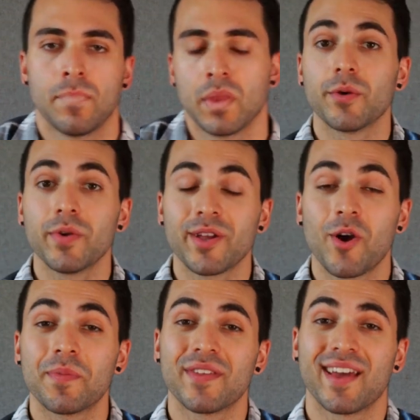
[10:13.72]
So I really
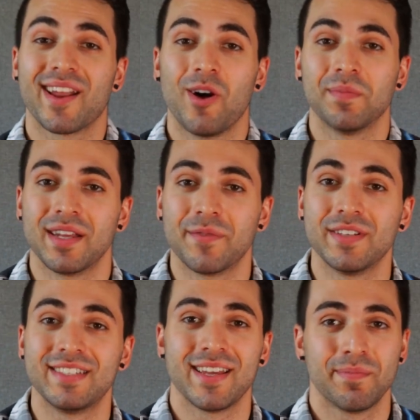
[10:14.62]
hope that that helped, and if
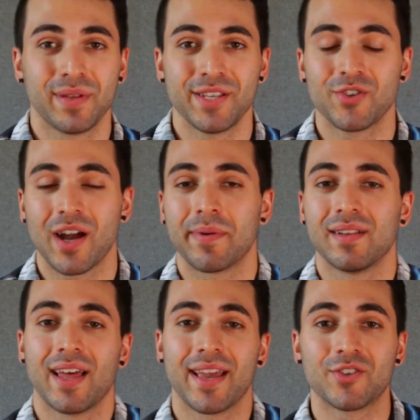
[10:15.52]
it did, please drop it a
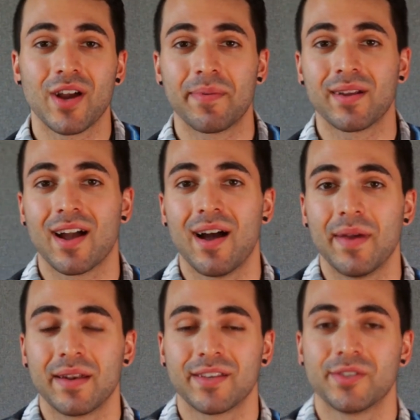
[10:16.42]
like, drop it a
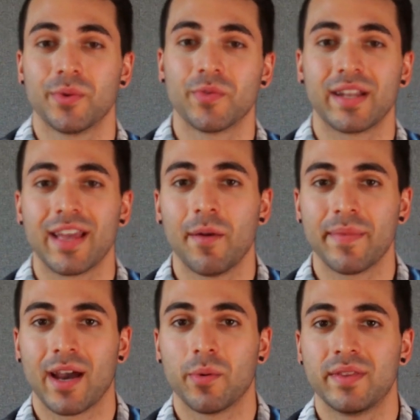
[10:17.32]
comment, because it would really help
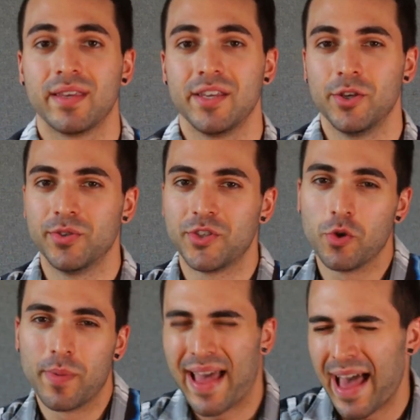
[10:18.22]
me out with the
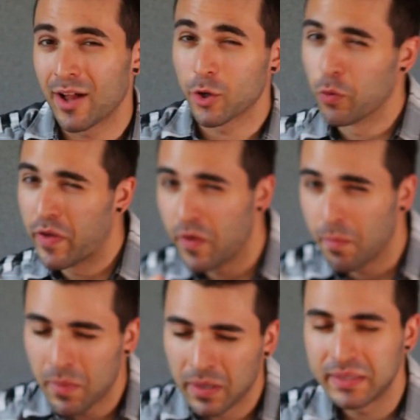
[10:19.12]
YouTube
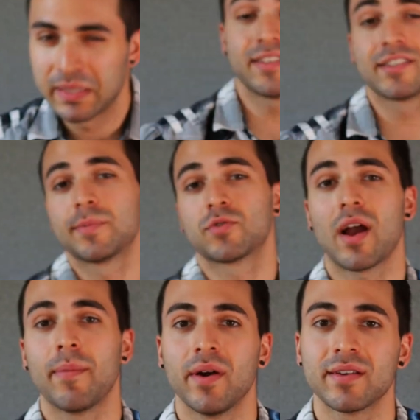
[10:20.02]
algorithm. Hit the
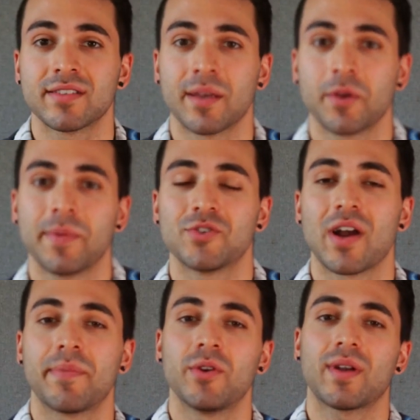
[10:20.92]
subscribe button, because I'm going to be
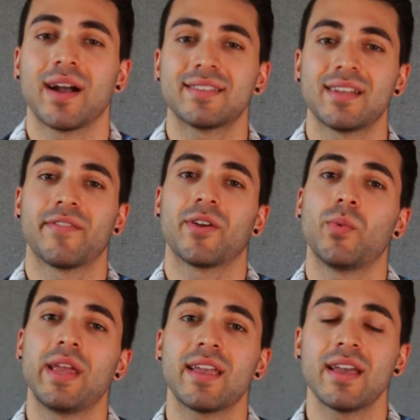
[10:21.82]
dropping new content every
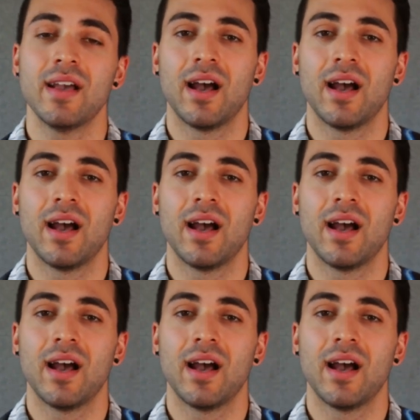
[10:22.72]
week,